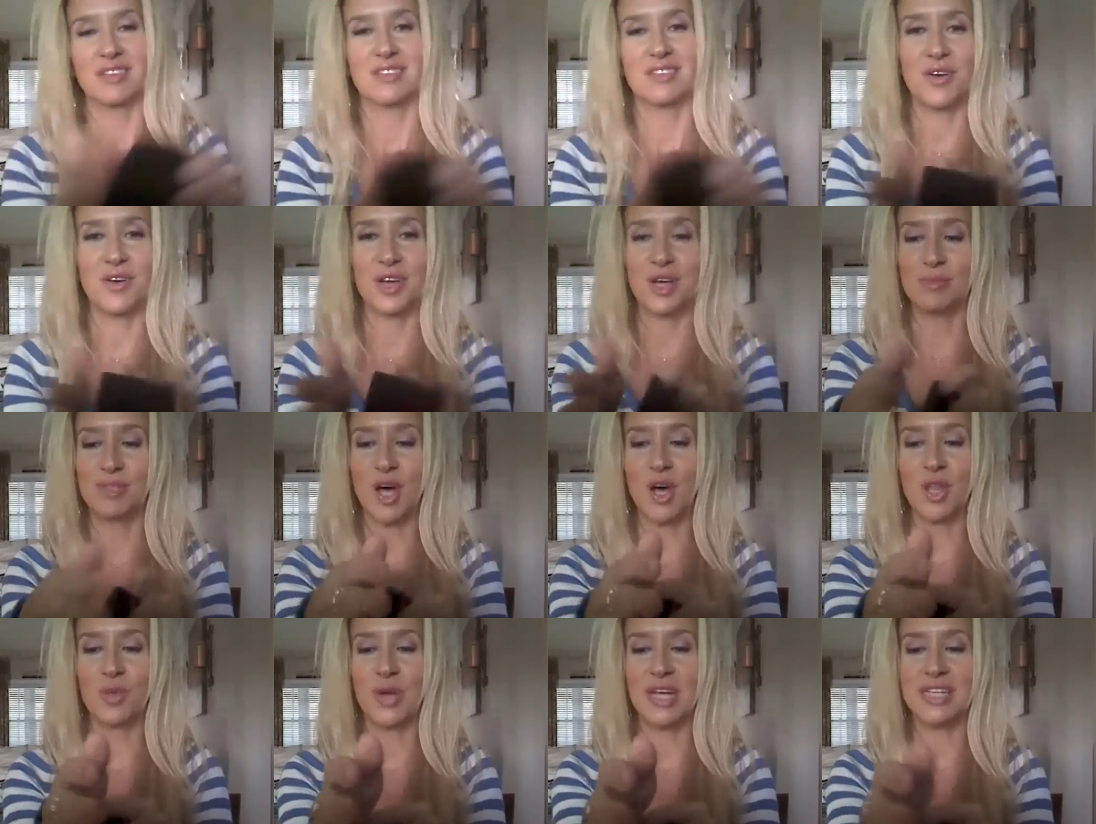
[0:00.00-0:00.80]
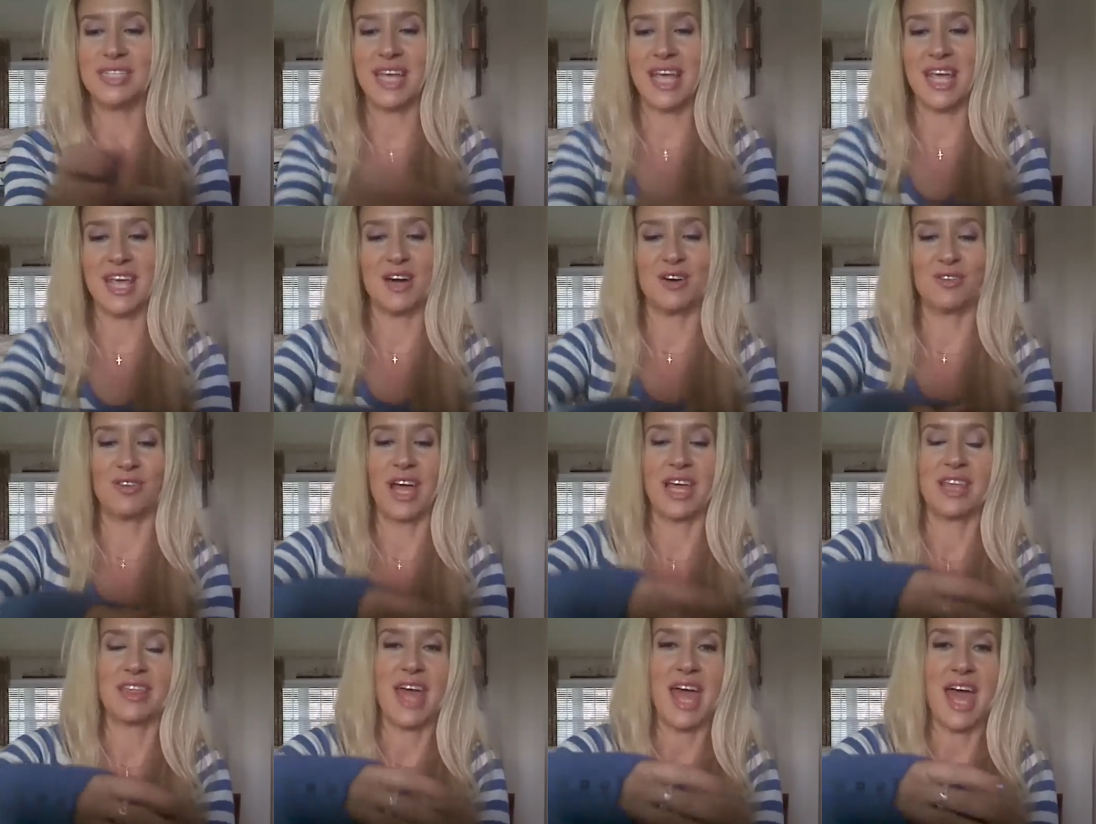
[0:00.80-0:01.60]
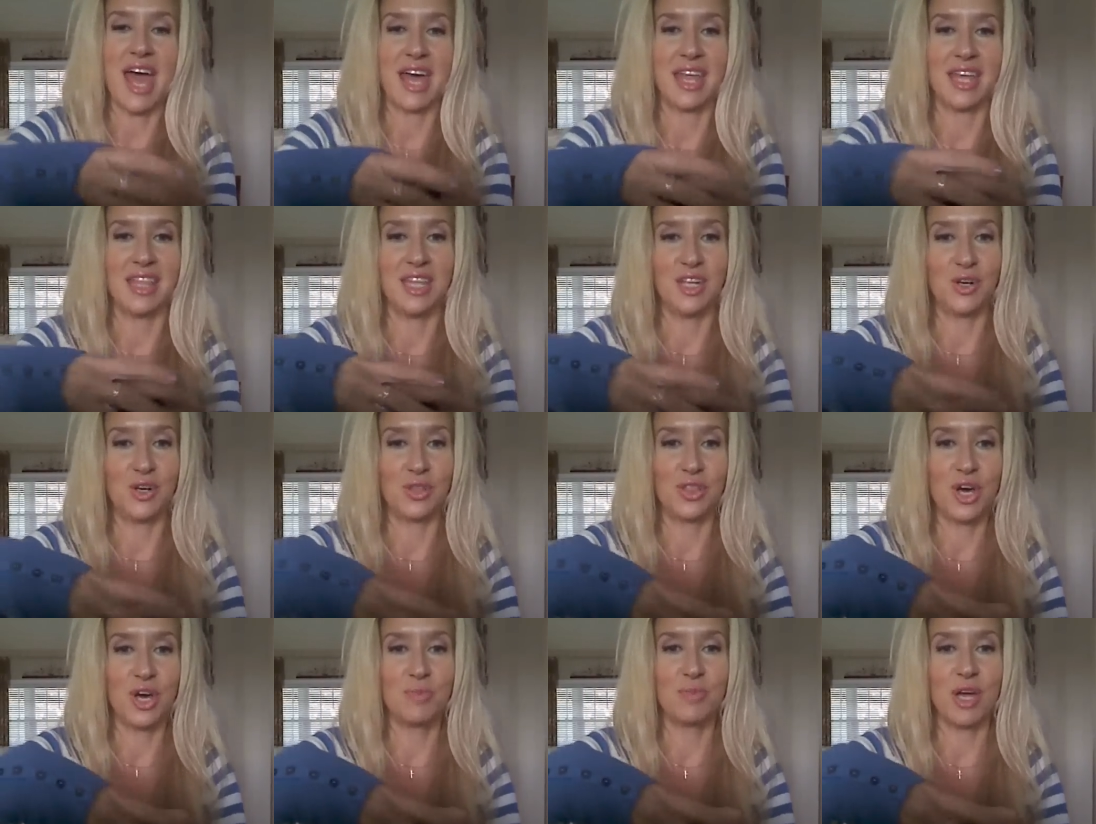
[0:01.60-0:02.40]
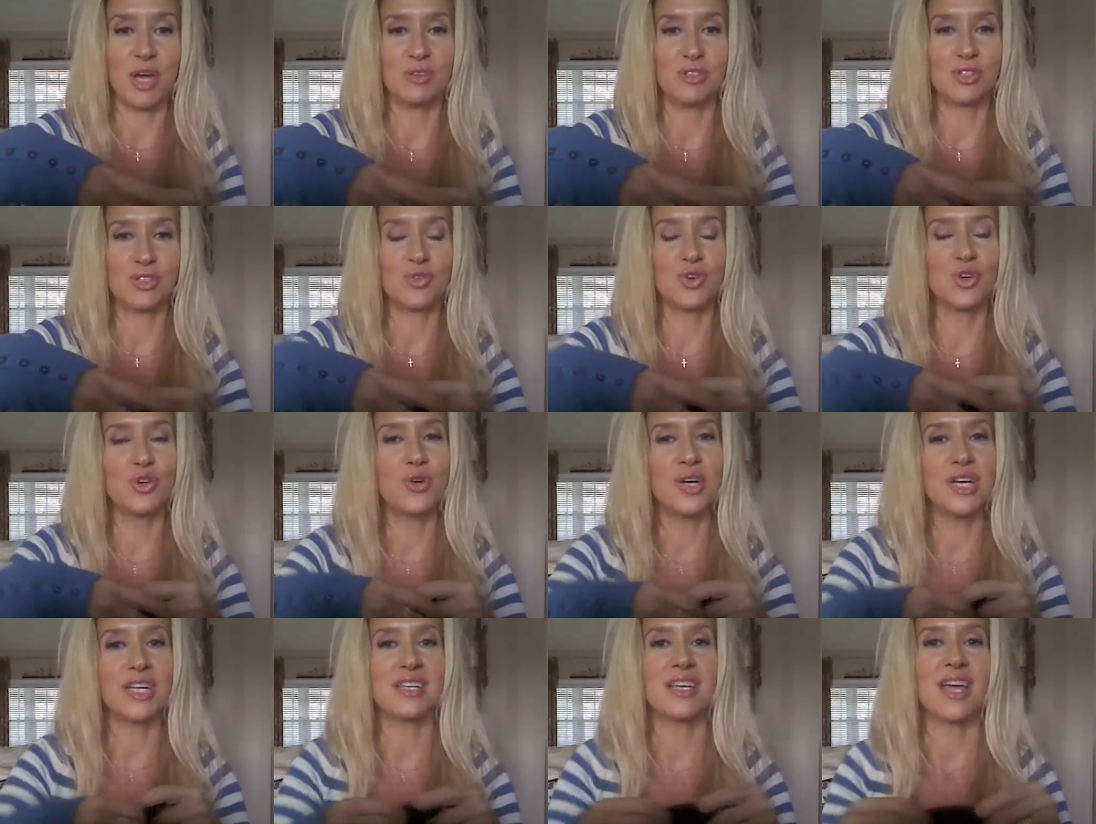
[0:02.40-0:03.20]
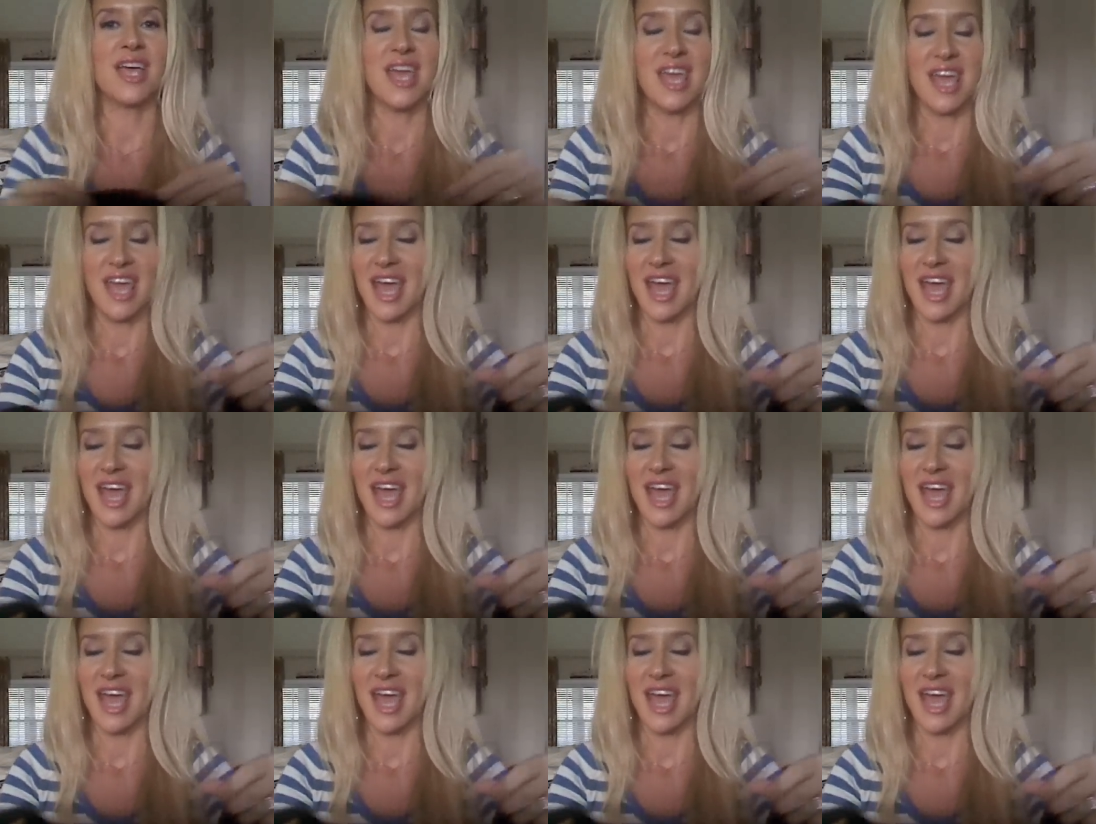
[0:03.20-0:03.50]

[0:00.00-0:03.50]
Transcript: So it comes all the way down like that, and then your thumb goes through it.